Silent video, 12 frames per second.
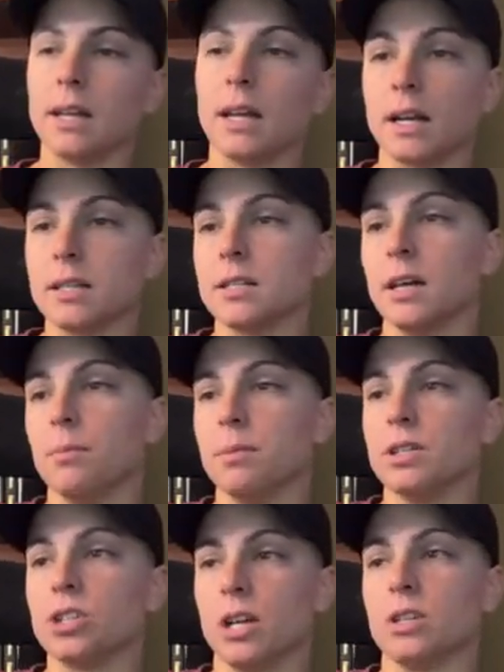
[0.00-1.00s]
a next step
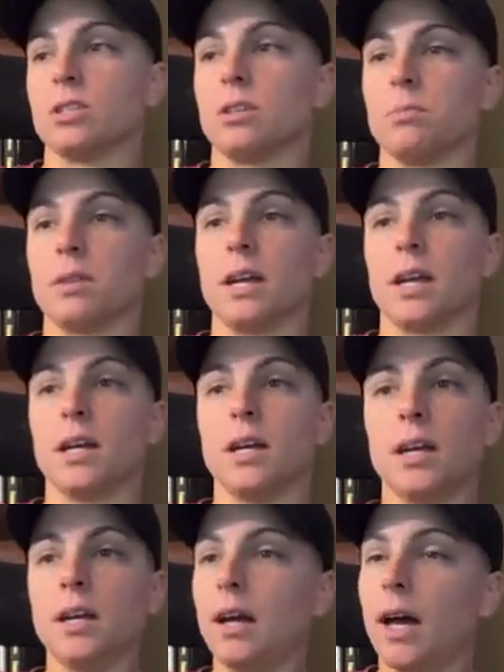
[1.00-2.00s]
and change something,
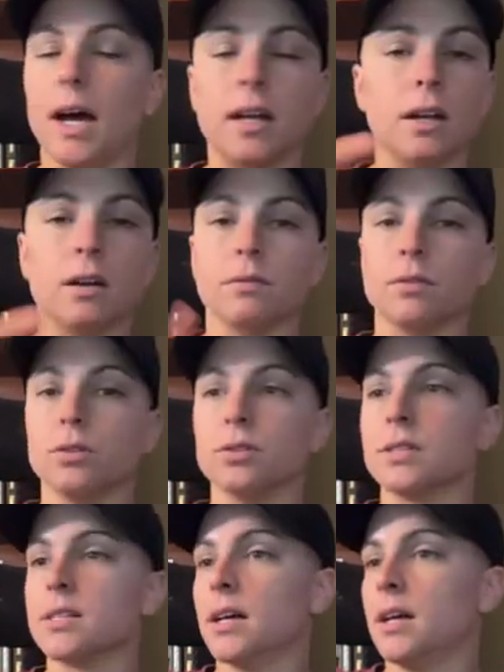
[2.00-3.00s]
add
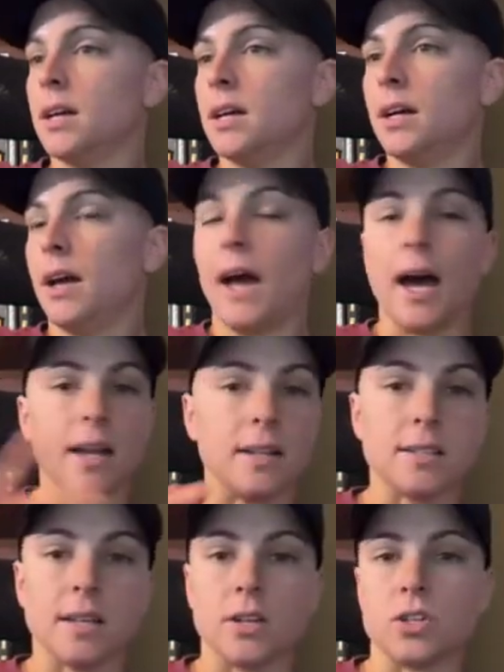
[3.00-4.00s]
intervals, at
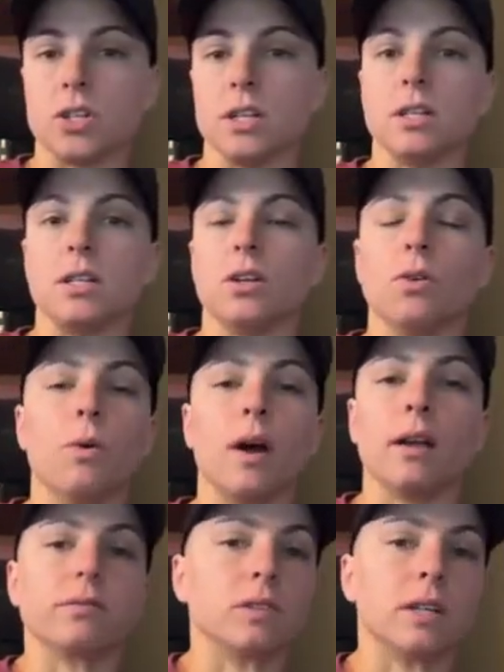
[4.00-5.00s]
a session,
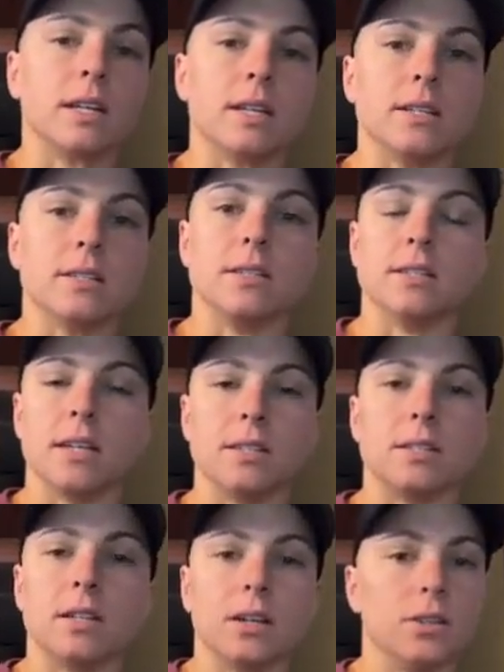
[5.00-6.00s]
whatever it is,
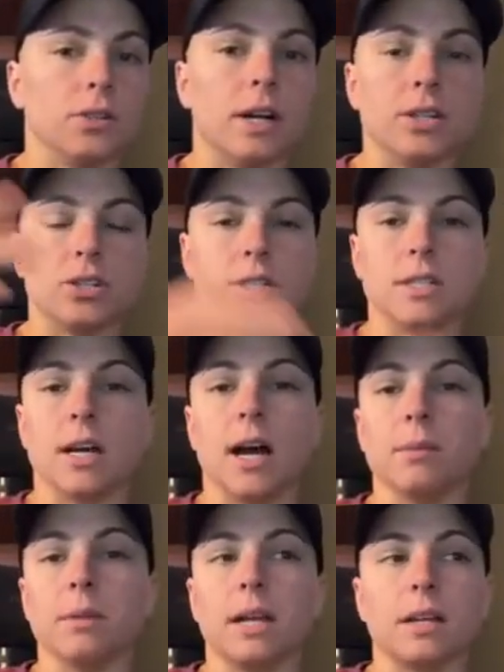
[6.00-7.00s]
intensity, duration,
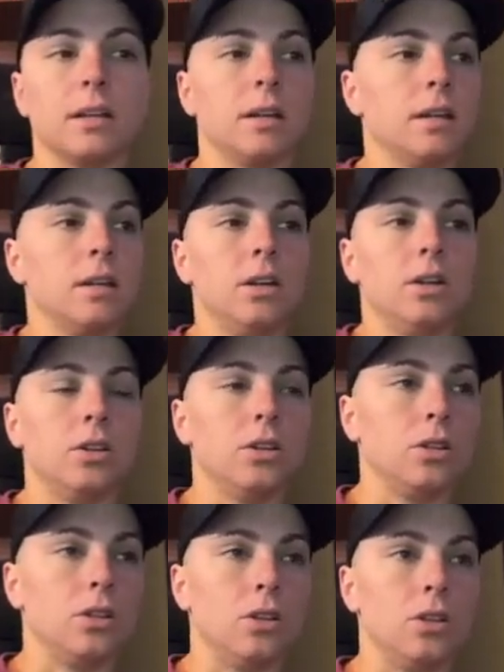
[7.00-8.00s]
time, like
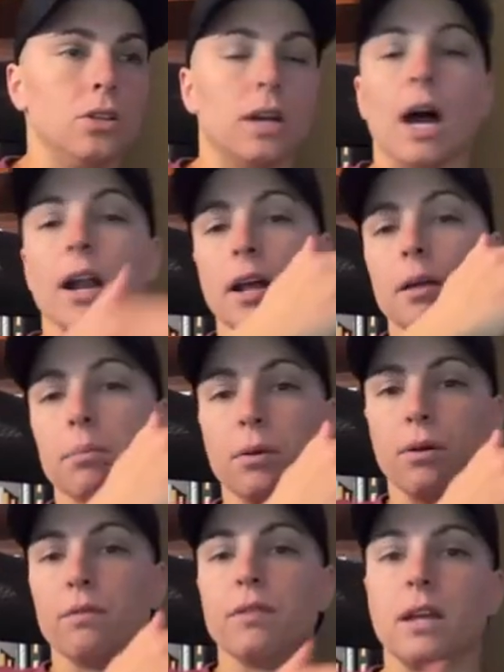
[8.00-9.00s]
you got to
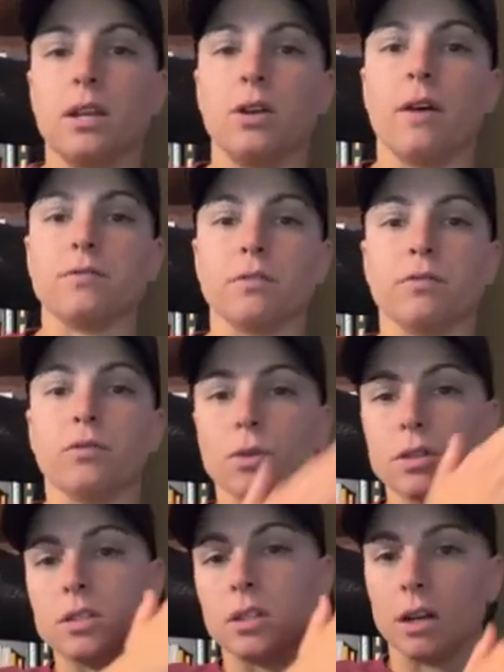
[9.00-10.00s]
improve and you have to
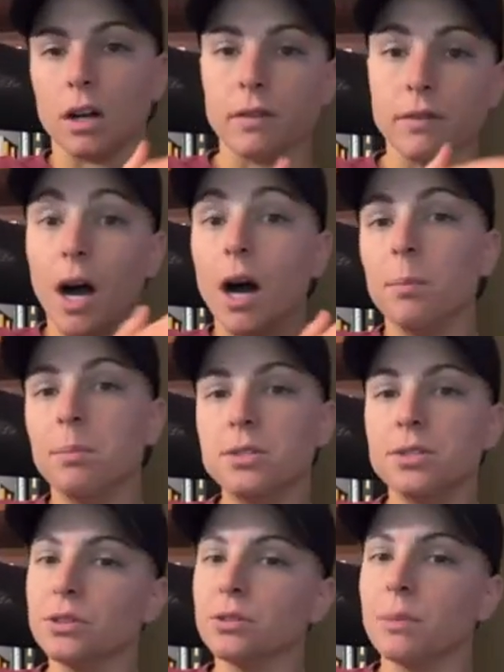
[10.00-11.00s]
force the curve up
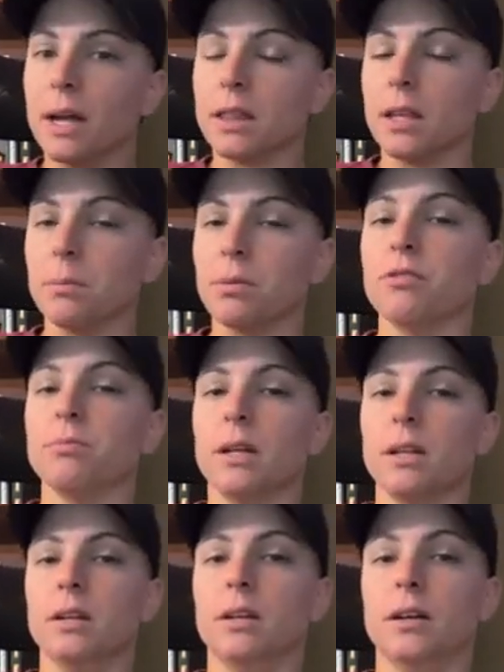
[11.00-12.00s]
to make the
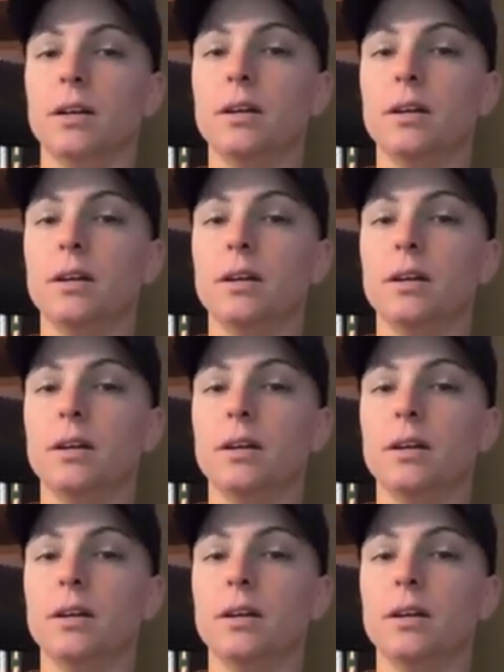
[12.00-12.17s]
improvement.